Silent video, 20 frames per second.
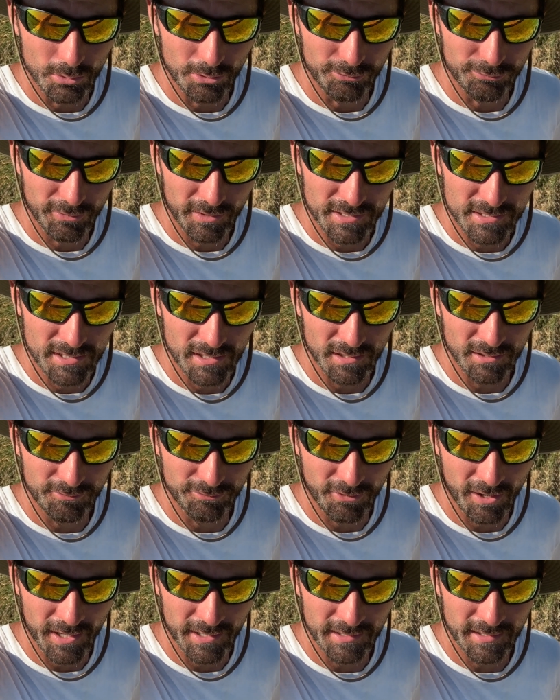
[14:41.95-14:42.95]
would fix it,
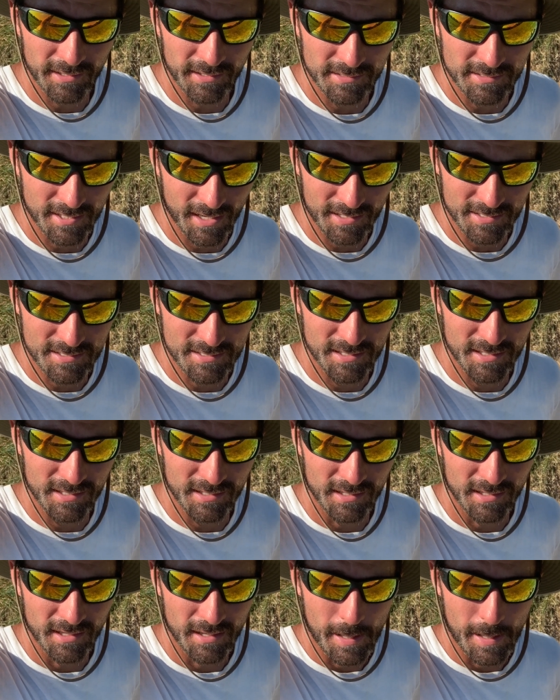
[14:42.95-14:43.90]
find it, test it,